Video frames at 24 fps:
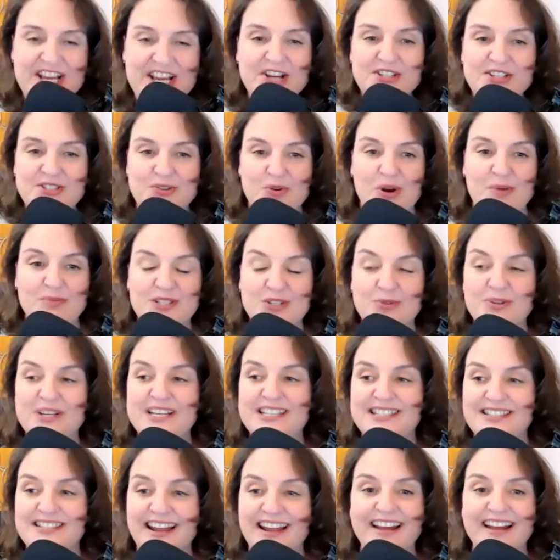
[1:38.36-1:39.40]
So yes. I'm so
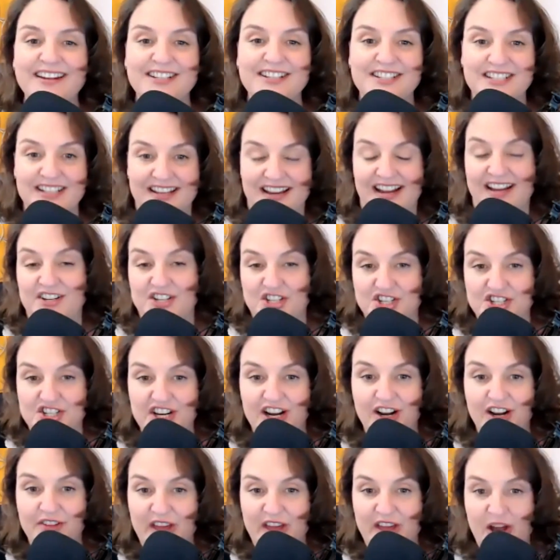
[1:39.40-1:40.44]
excited to kind of
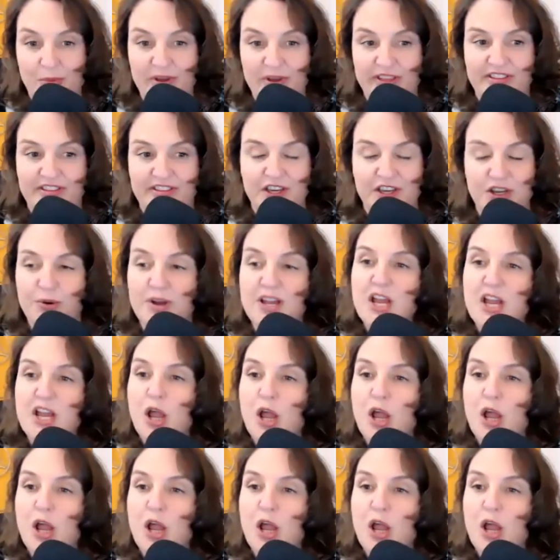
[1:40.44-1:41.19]
share that with you.